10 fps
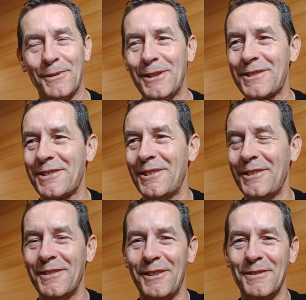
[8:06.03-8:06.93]
water
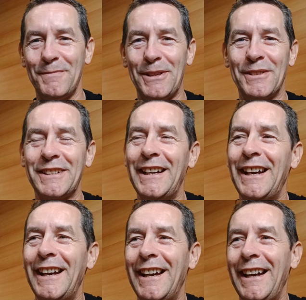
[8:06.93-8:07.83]
on board,
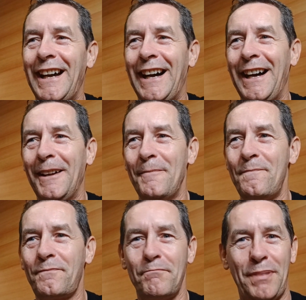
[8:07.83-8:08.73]

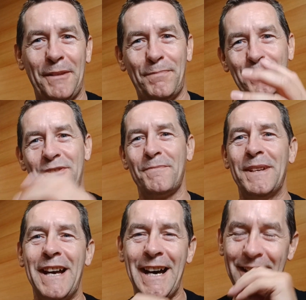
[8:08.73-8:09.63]
big bunch of
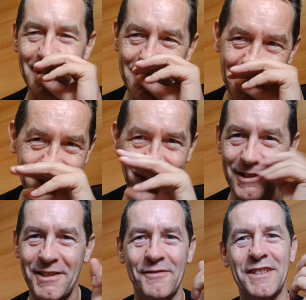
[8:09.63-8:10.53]
bananas,
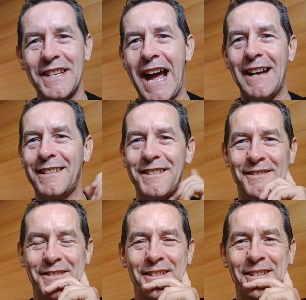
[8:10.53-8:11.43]
lots of snacks
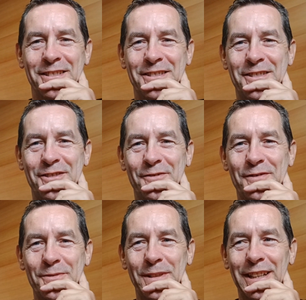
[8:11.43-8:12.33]
and stuff
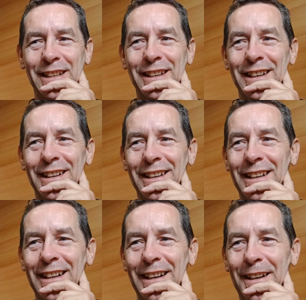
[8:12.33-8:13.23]
to eat.
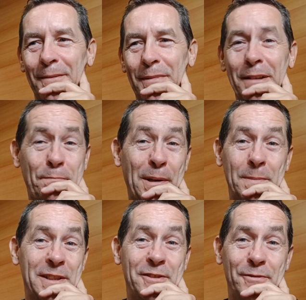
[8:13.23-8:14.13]
I'd
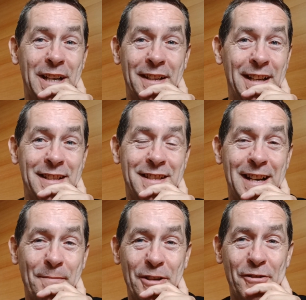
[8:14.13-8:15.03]
probably do that next
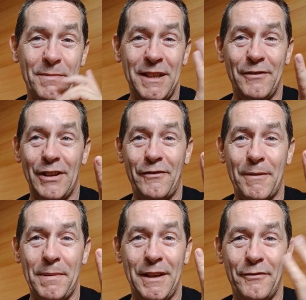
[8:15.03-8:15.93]
time I come, even if I
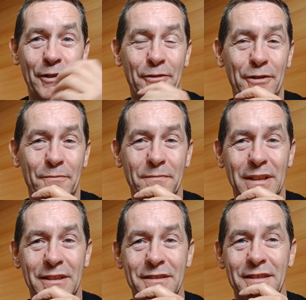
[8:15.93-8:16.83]
pay for a room,
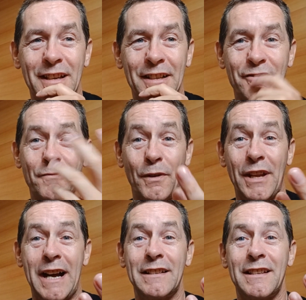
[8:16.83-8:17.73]
because I just want
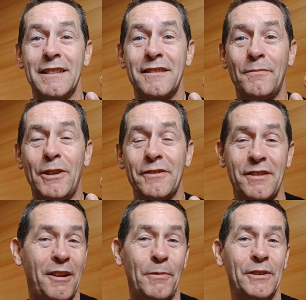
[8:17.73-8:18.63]
access to
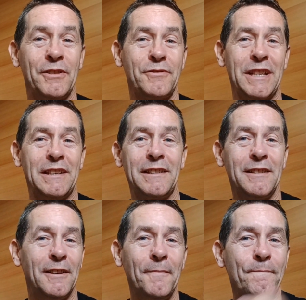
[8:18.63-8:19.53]
water. I want a drink, you
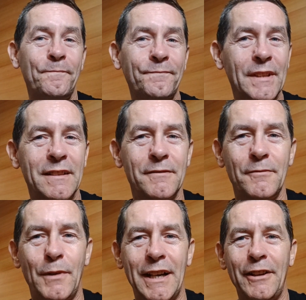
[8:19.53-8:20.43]
know.
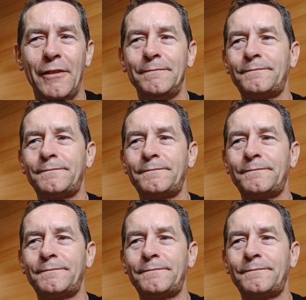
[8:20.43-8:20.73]
Why not?